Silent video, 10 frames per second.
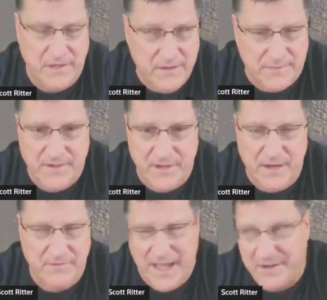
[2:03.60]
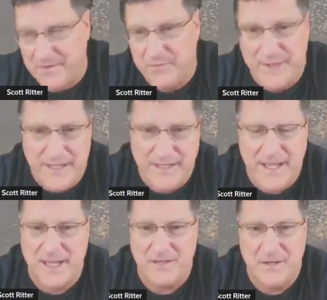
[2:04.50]
terms of how to
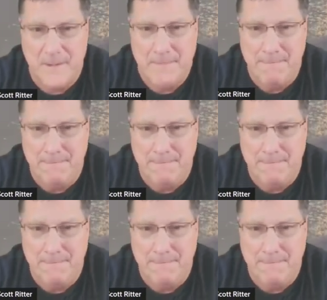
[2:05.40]
re-engage.